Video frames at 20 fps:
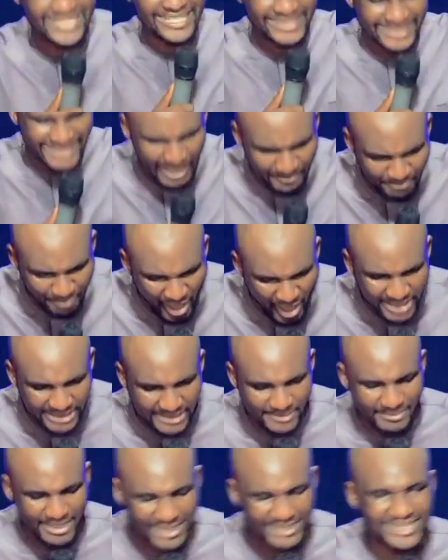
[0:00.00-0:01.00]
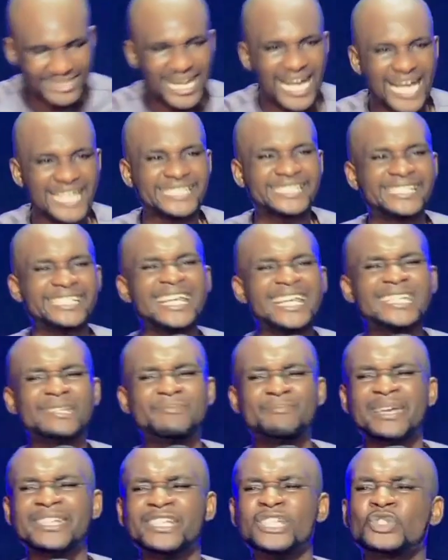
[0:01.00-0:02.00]
disappointment has
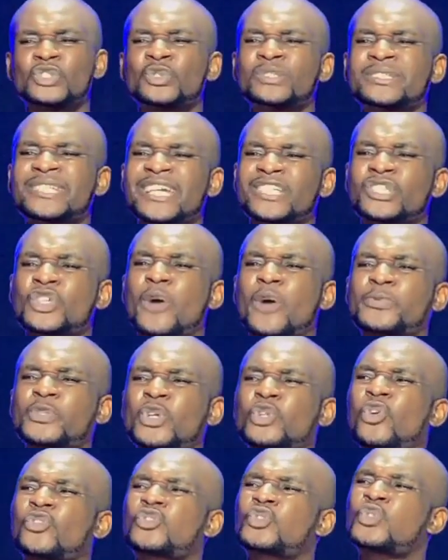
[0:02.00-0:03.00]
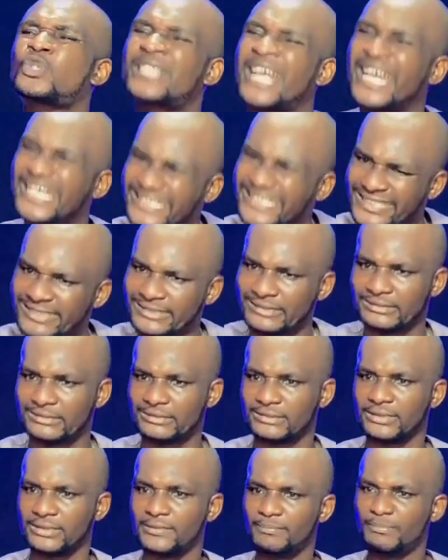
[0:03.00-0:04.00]
led many to take the option of suicide
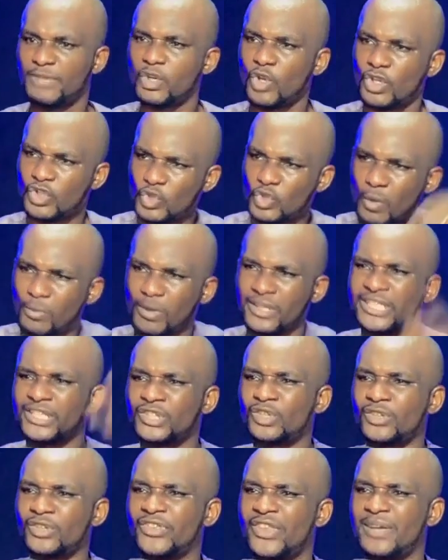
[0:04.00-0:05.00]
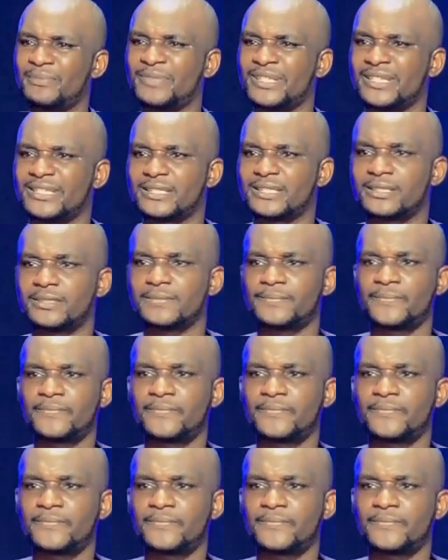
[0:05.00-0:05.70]
because nobody taught them this.